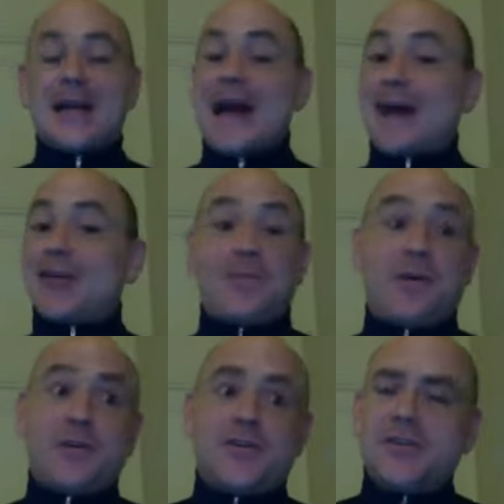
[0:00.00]
Like
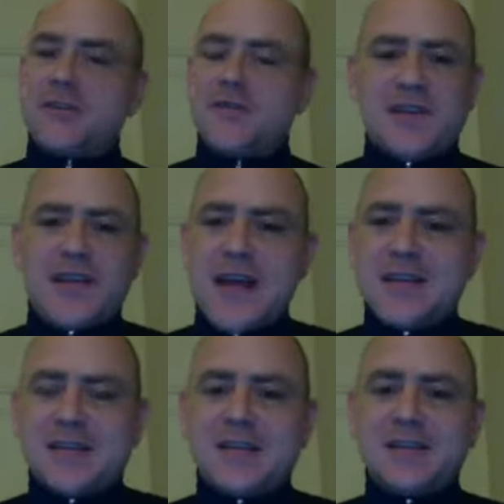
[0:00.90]
acupuncture is a
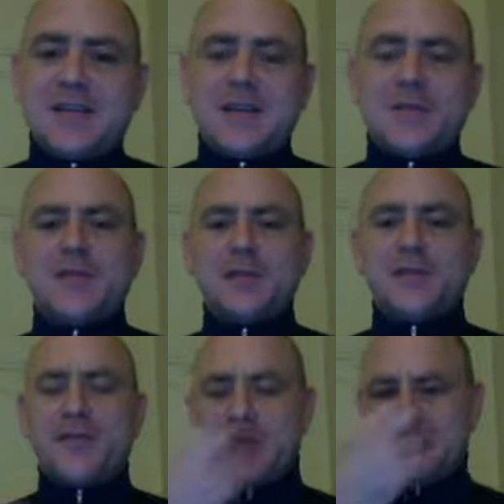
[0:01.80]
fantastic example
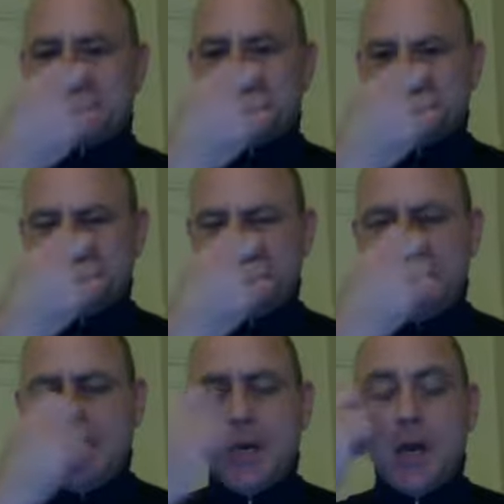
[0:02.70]
of this,
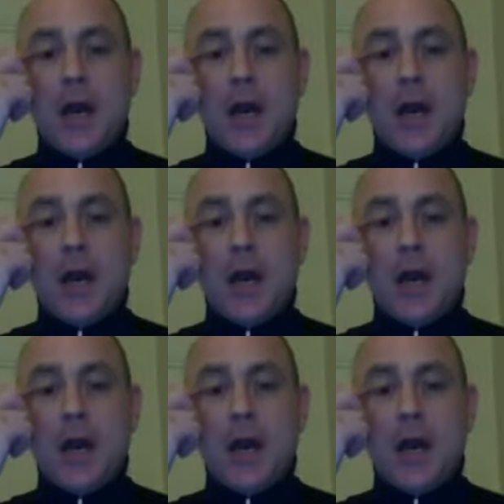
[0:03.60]
right?